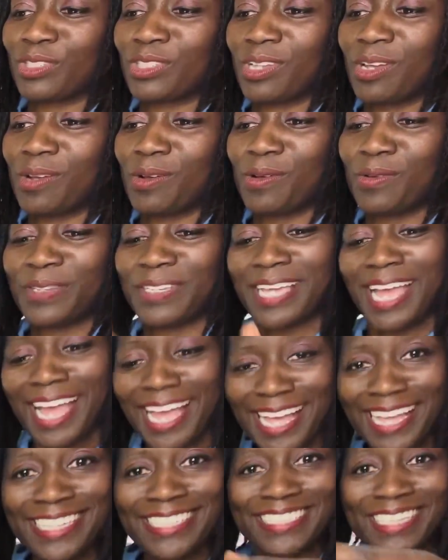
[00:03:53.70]
So
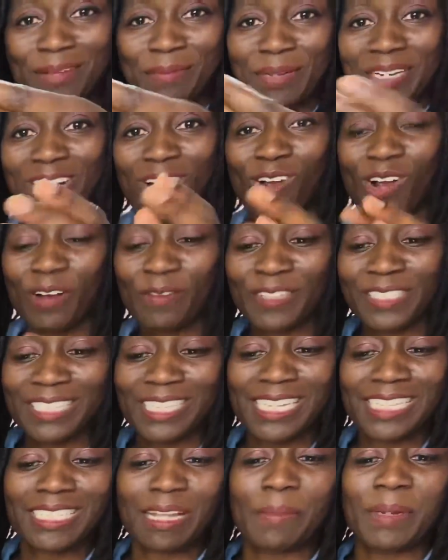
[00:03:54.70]
yes, I'm going to harvest
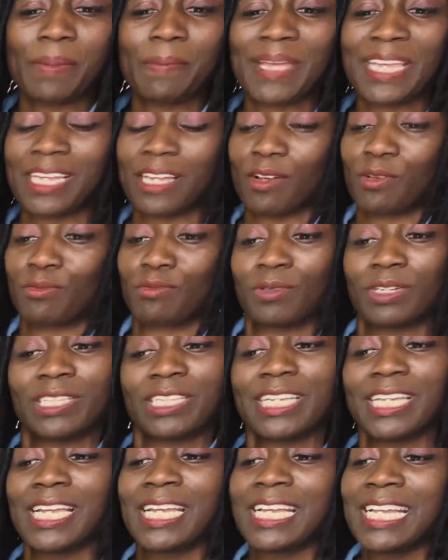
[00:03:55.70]
this. I'm going to make a
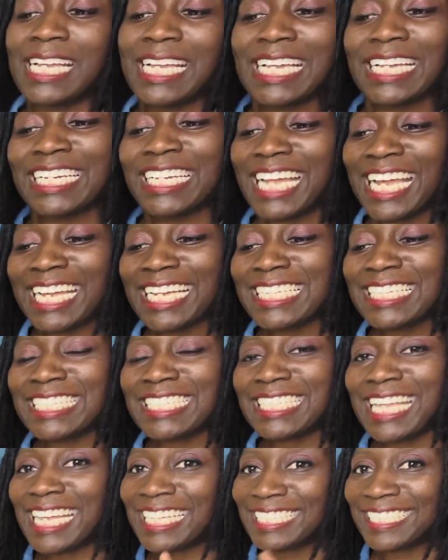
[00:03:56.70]
really
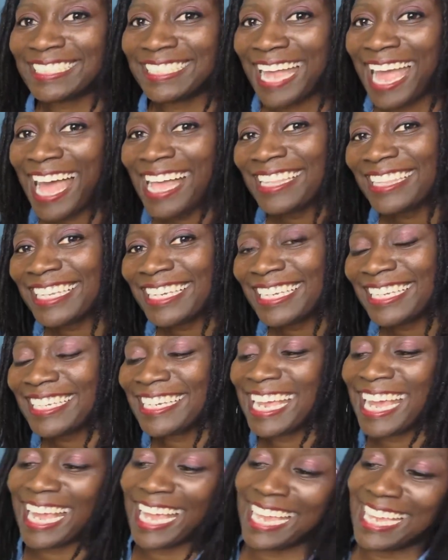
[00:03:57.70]
nice
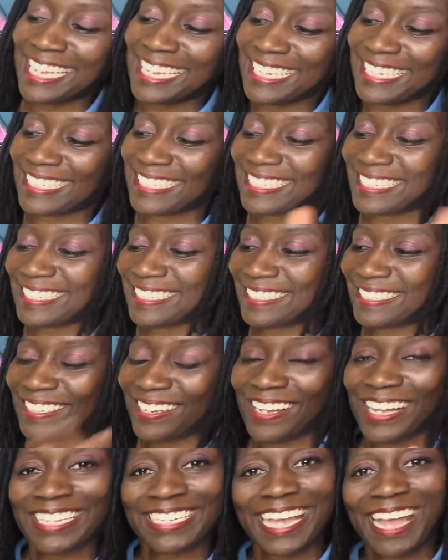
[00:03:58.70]
salad, and
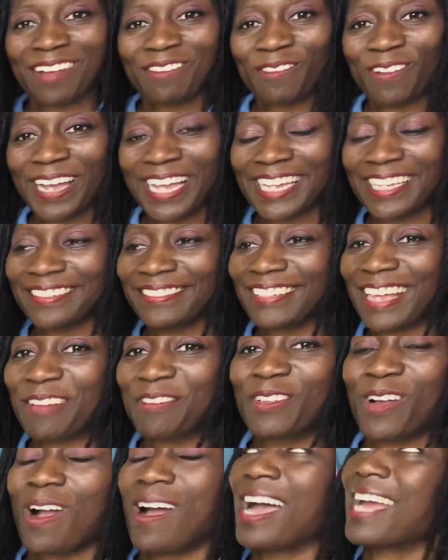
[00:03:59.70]
I can't wait.
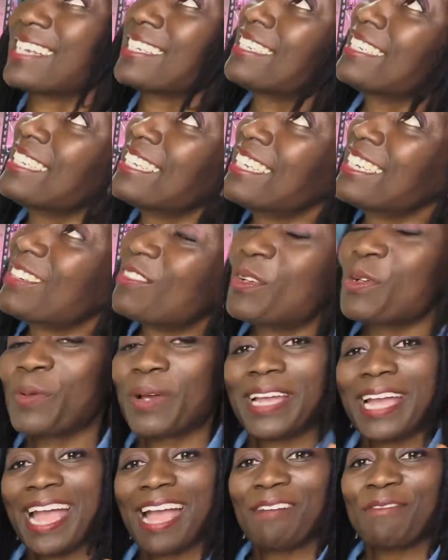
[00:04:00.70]
I've got, what do
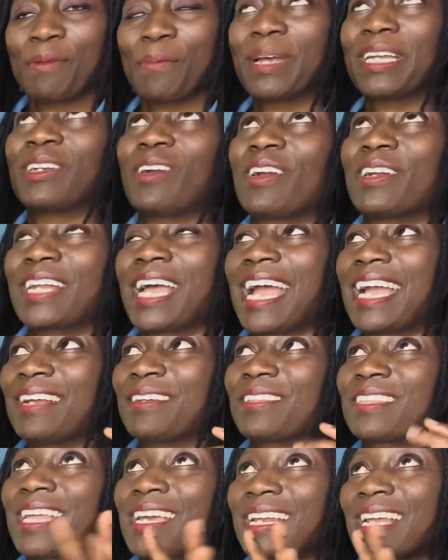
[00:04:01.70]
I have in my garden
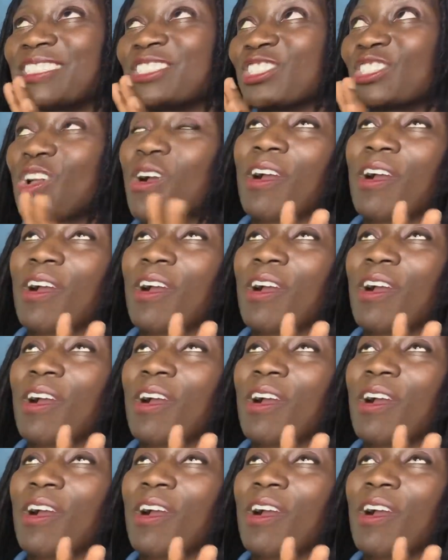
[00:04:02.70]
that I just